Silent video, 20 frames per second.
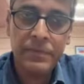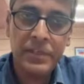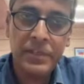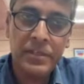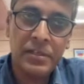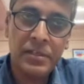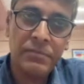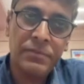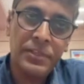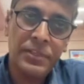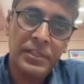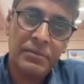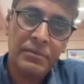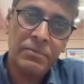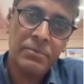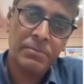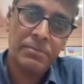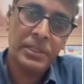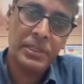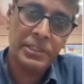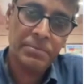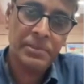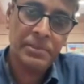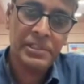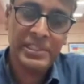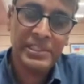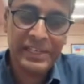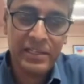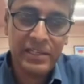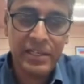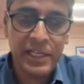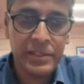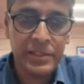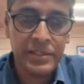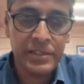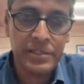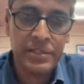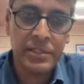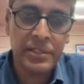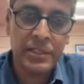where we have the multiple
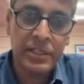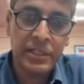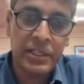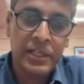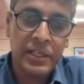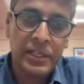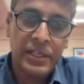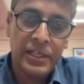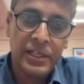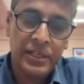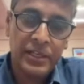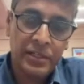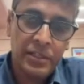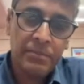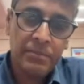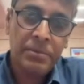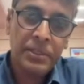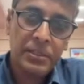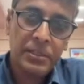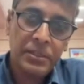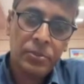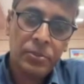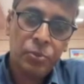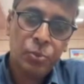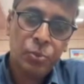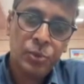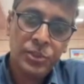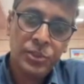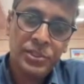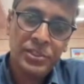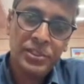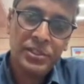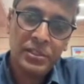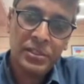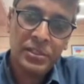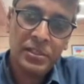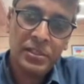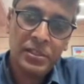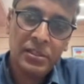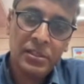satellites. Anybody who is
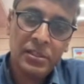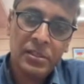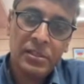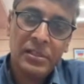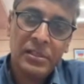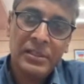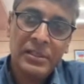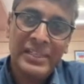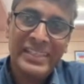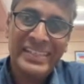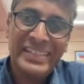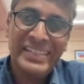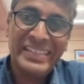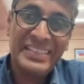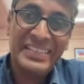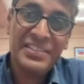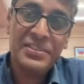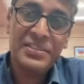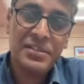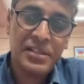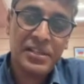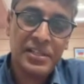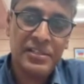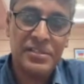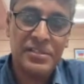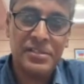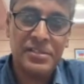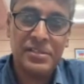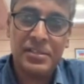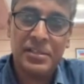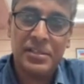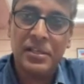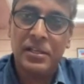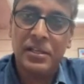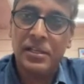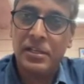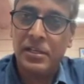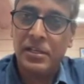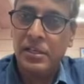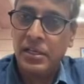in the distress,
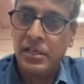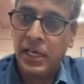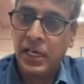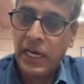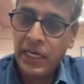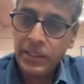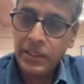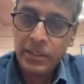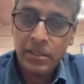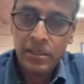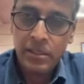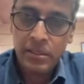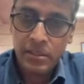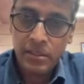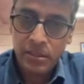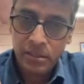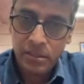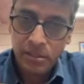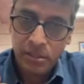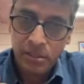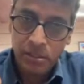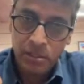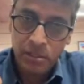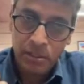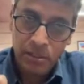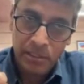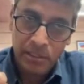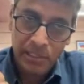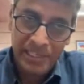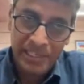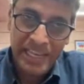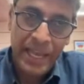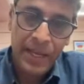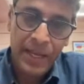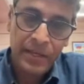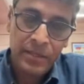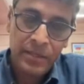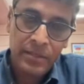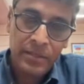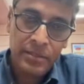either on the
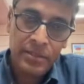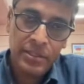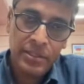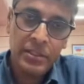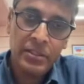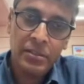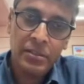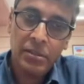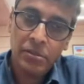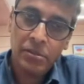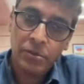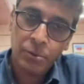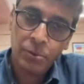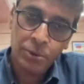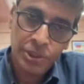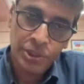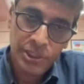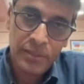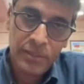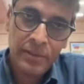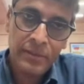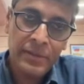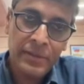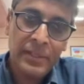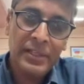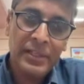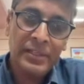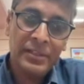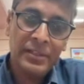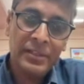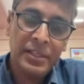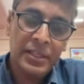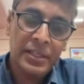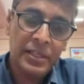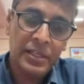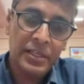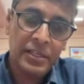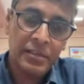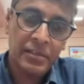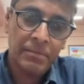land, sea or ocean,
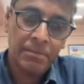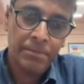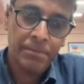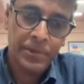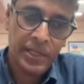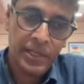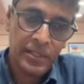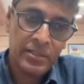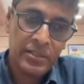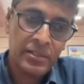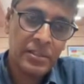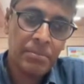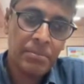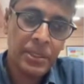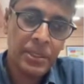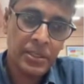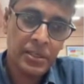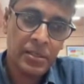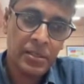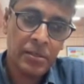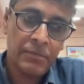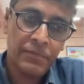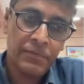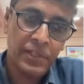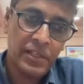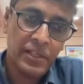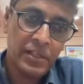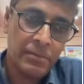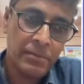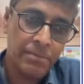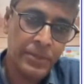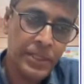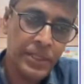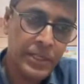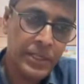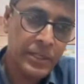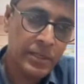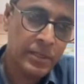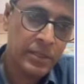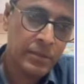they can press the button of their
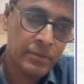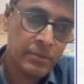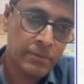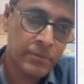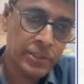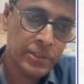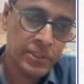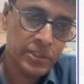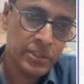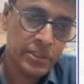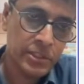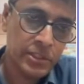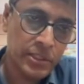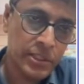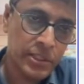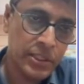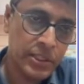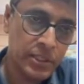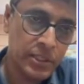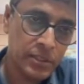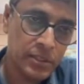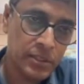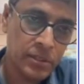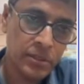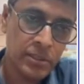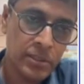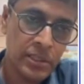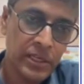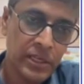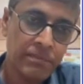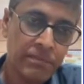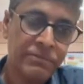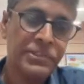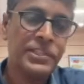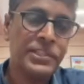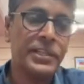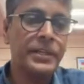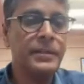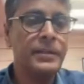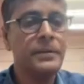beacon, which is here on the left
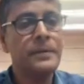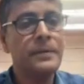side,